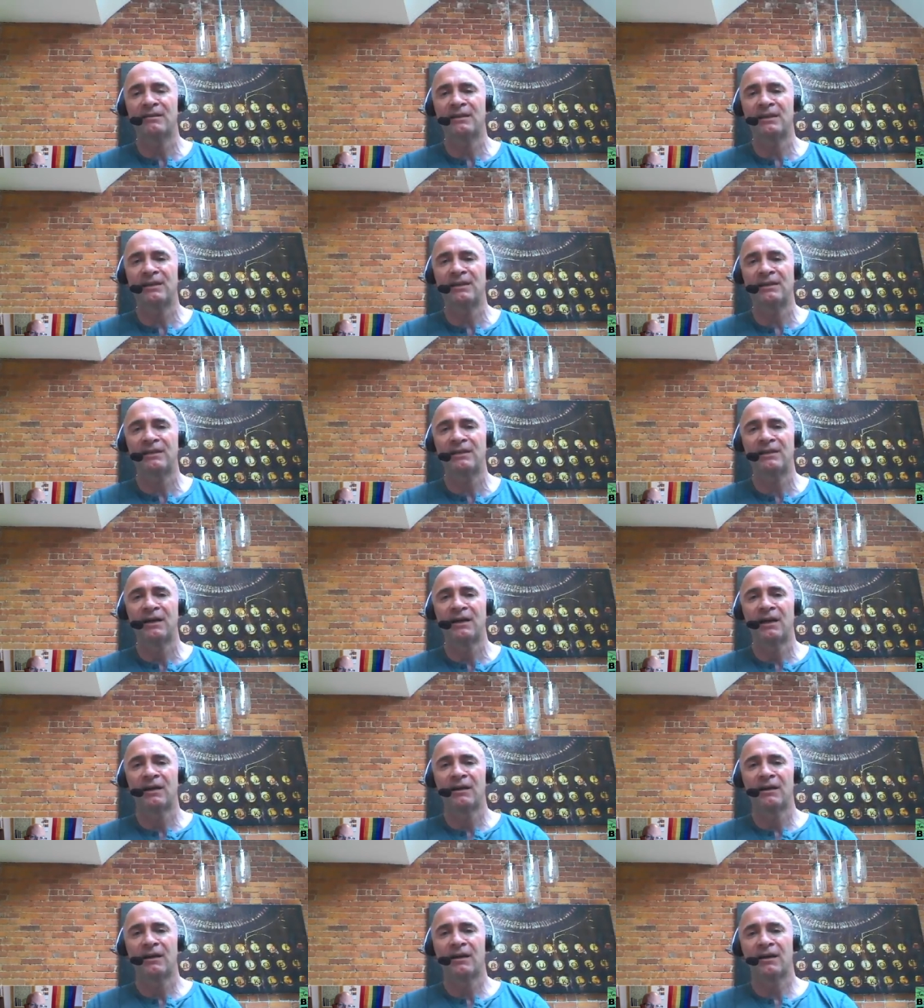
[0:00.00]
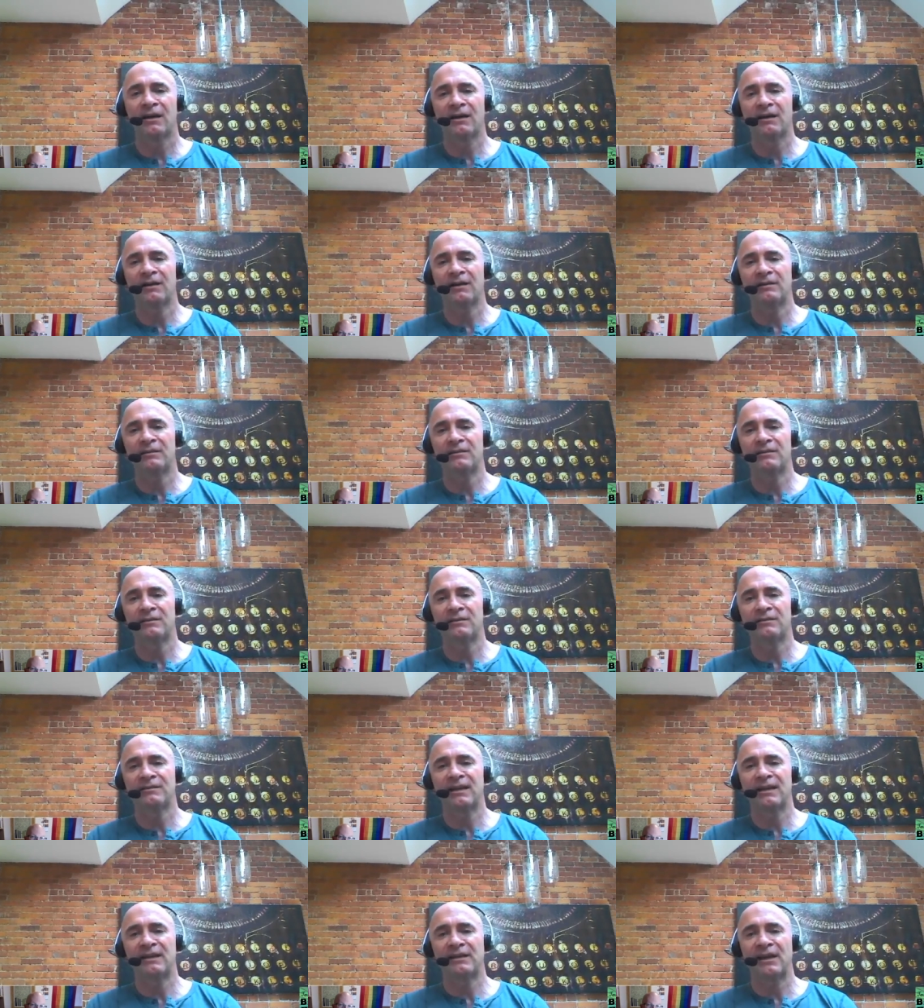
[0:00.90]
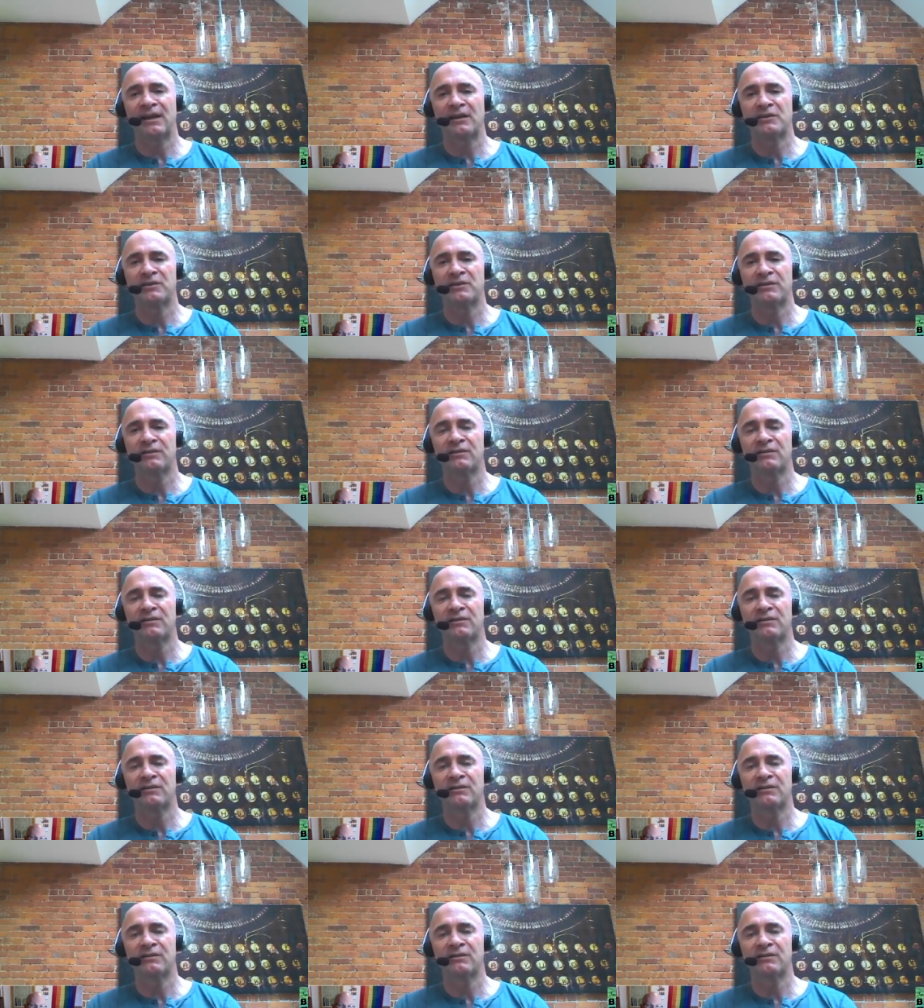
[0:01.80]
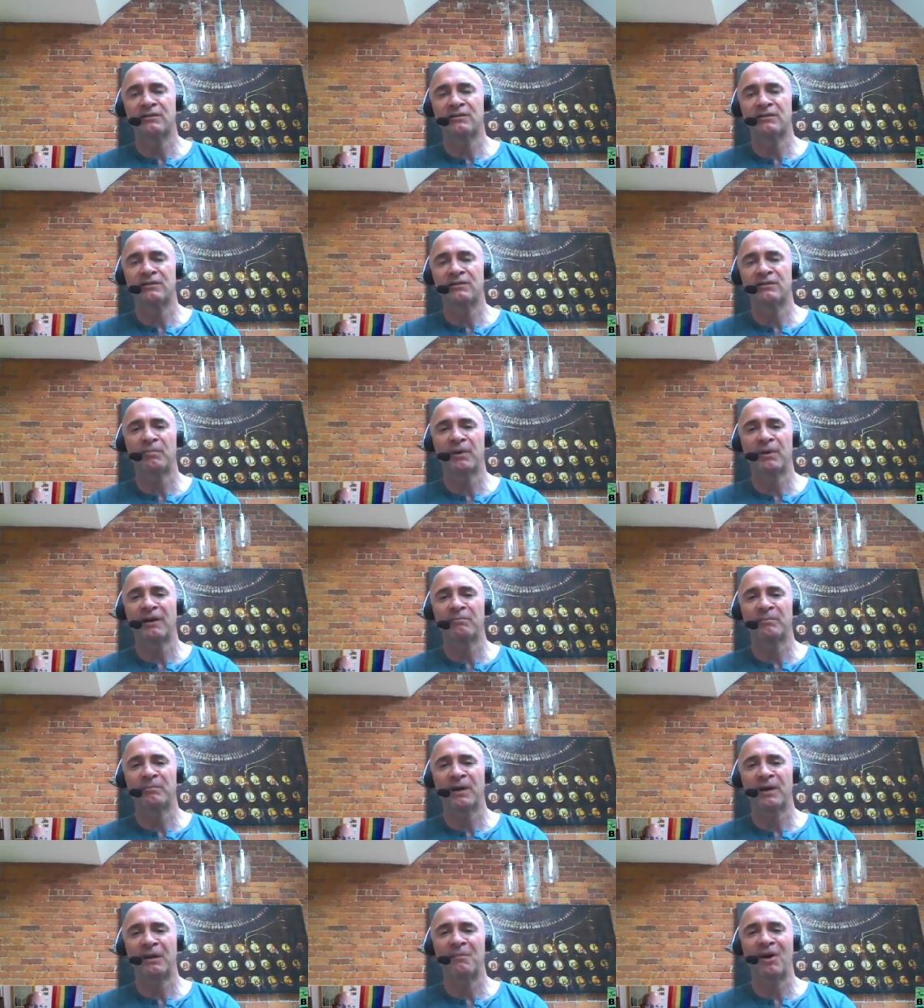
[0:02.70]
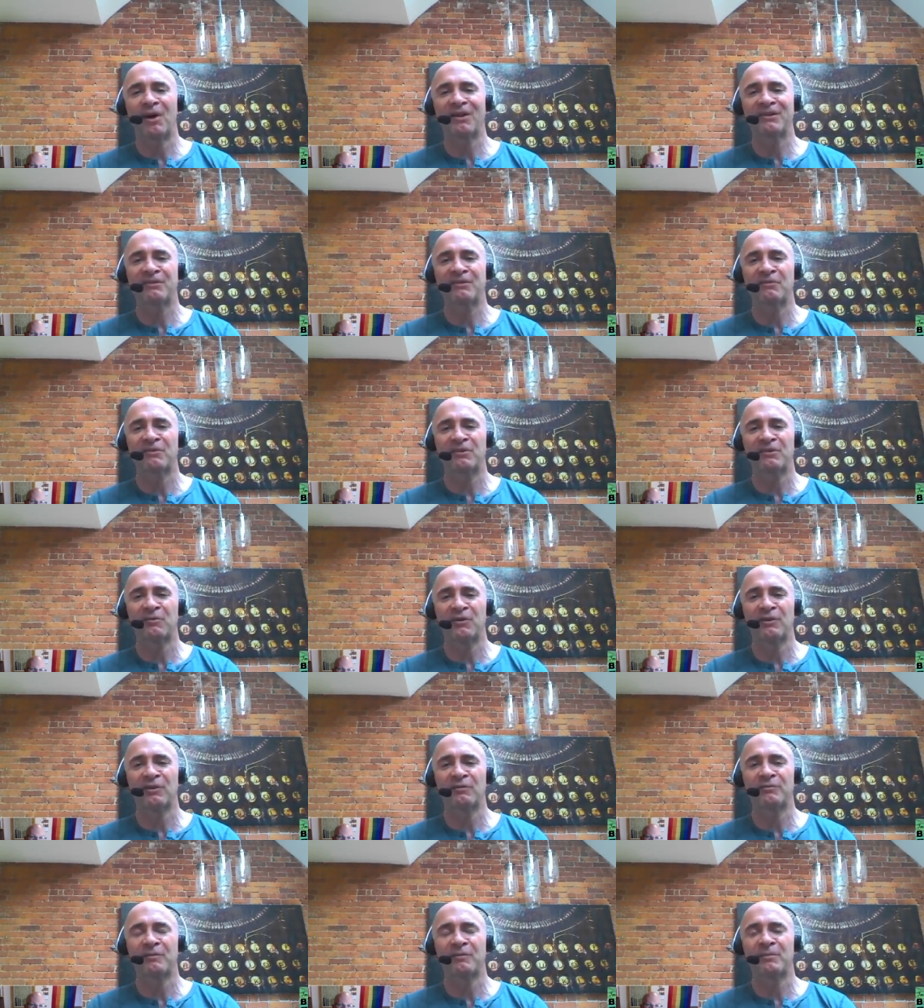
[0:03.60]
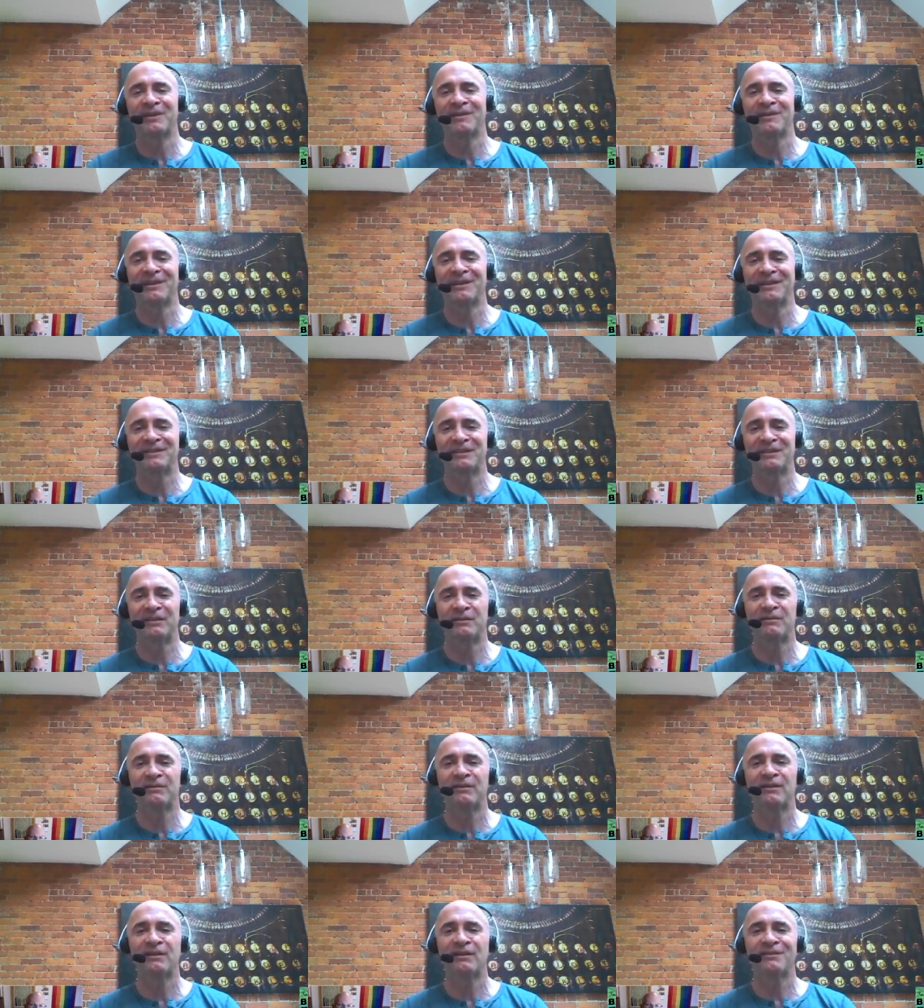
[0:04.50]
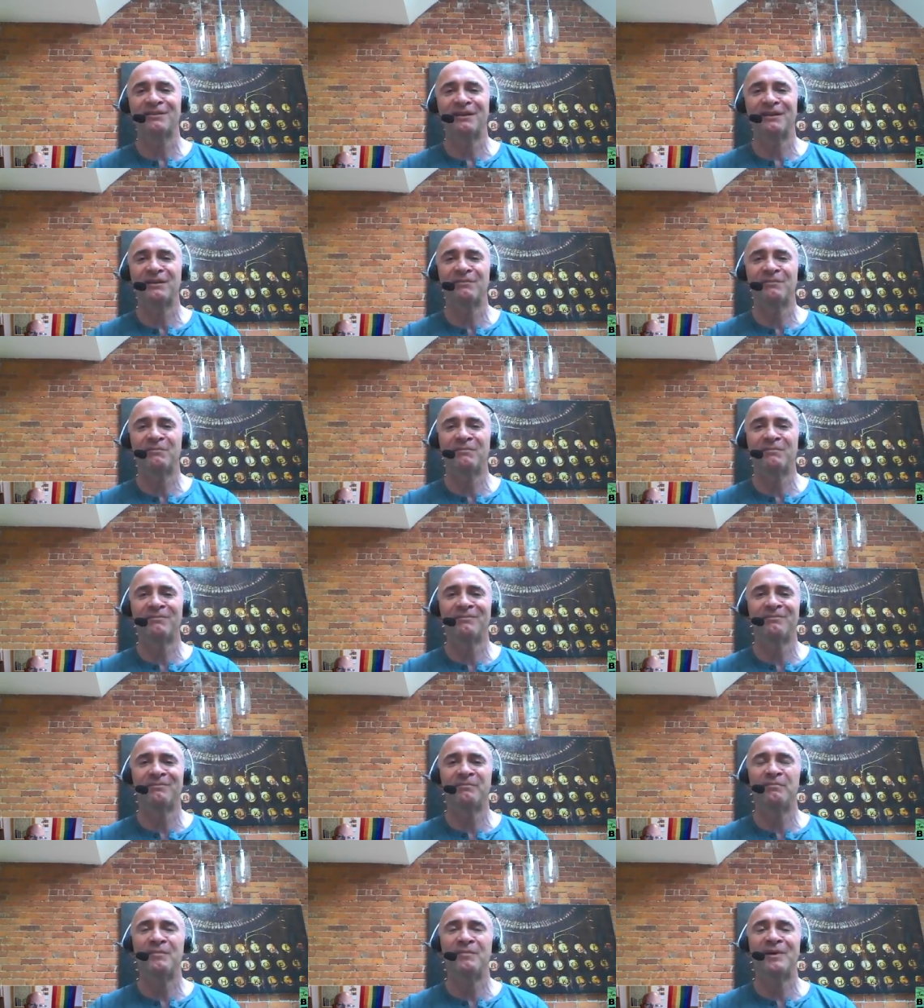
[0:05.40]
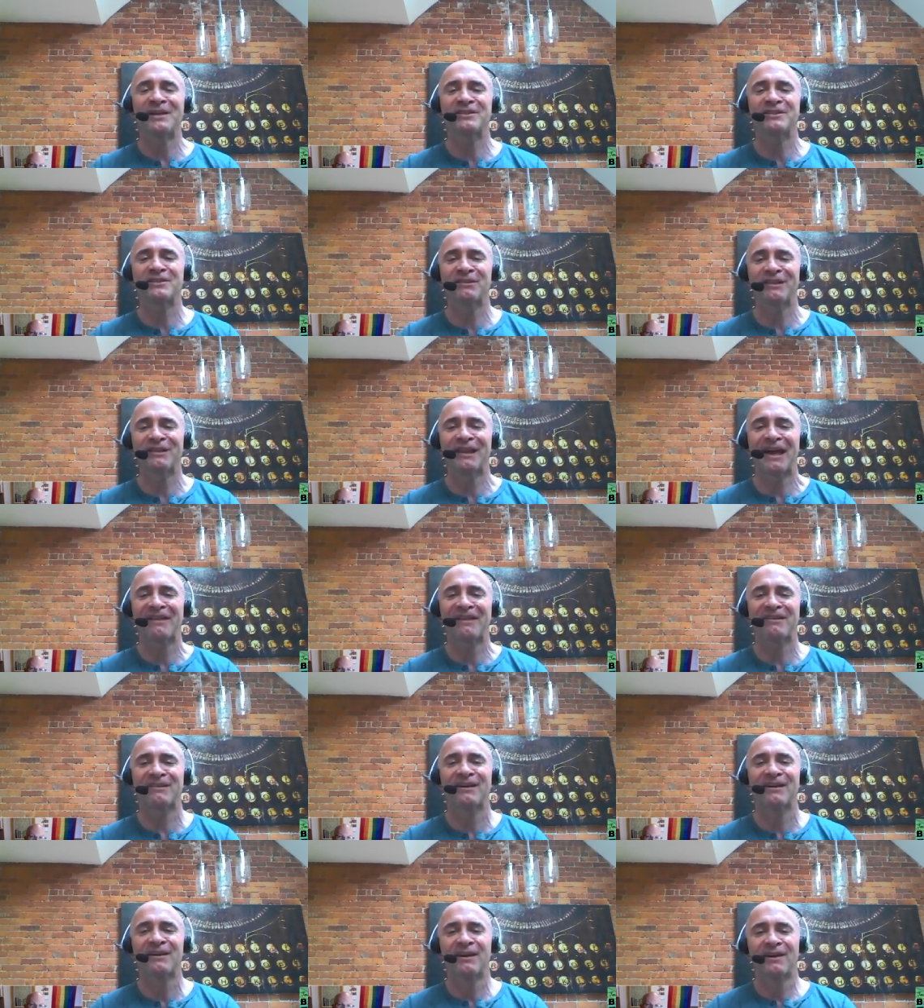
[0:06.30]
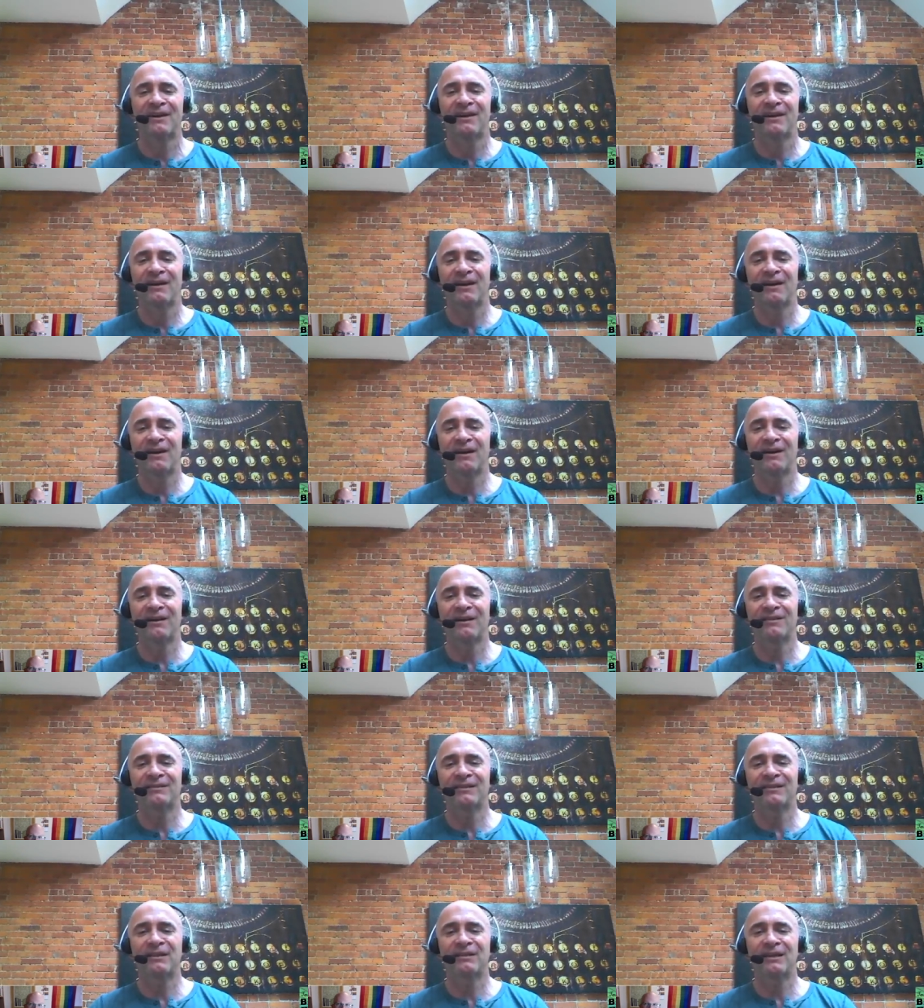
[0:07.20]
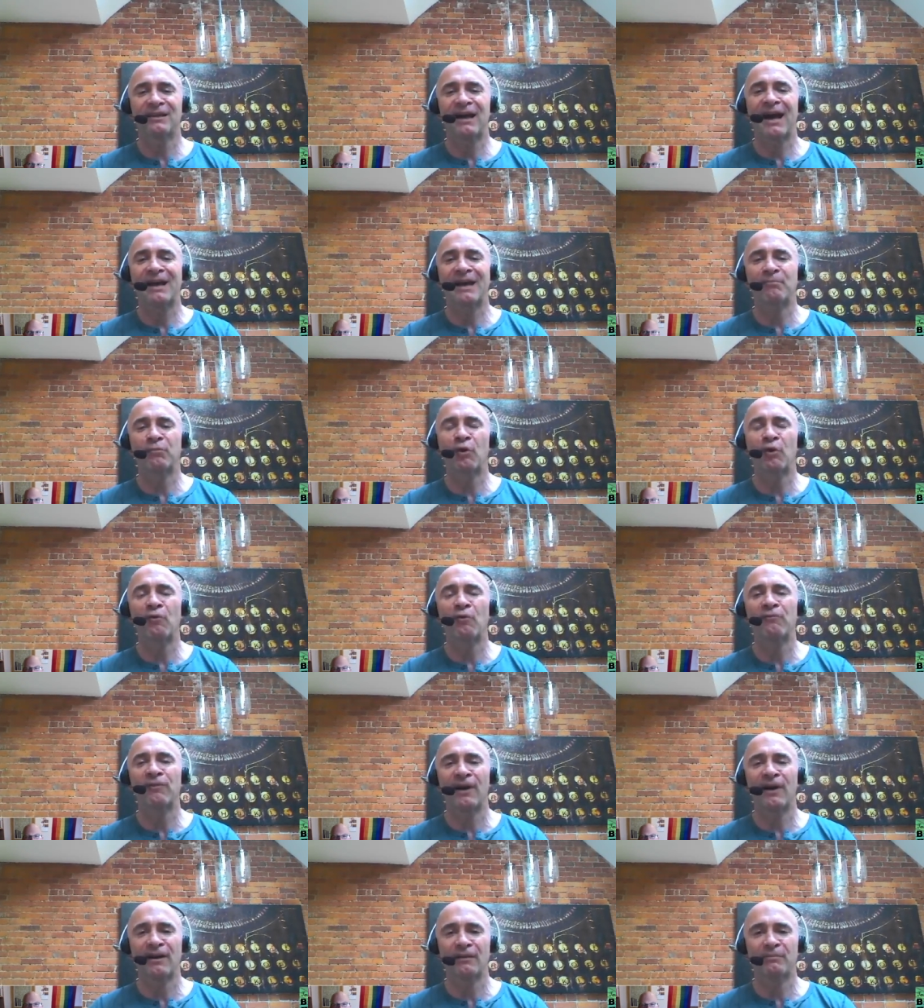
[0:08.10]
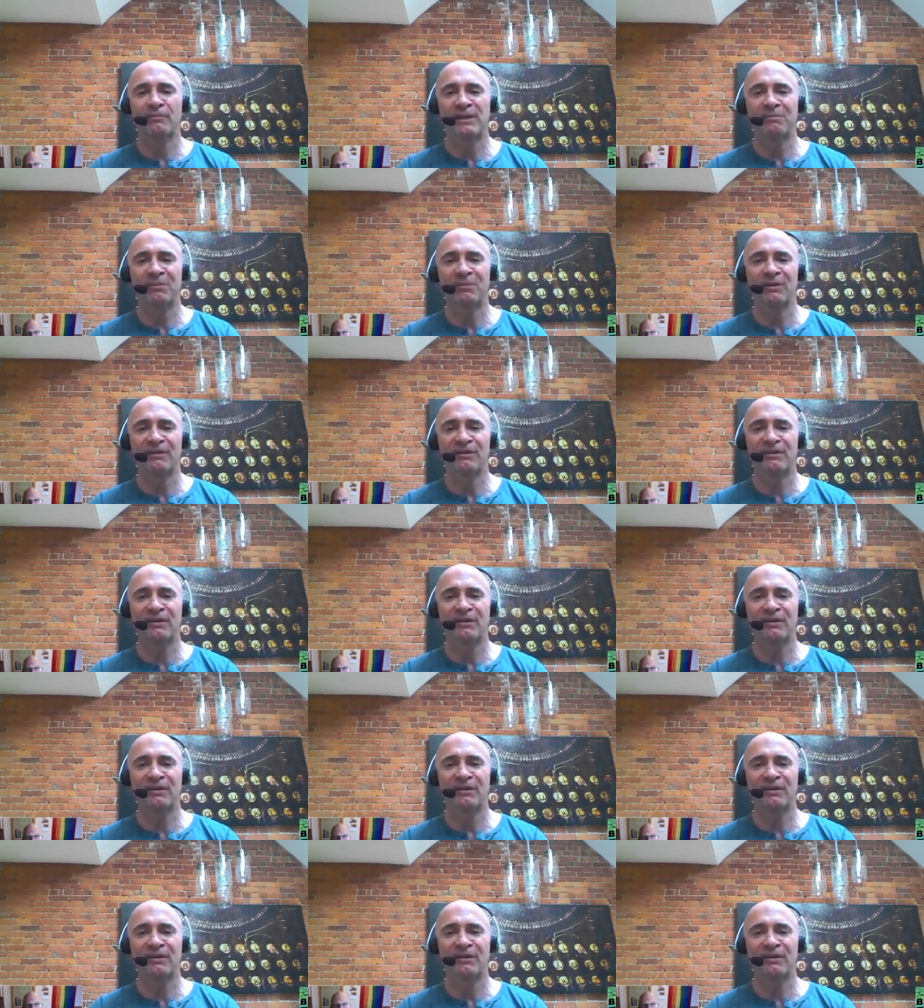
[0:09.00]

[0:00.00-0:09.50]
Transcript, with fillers: the dedication to the book, but I'm also sort of appealing to the much less high profile people.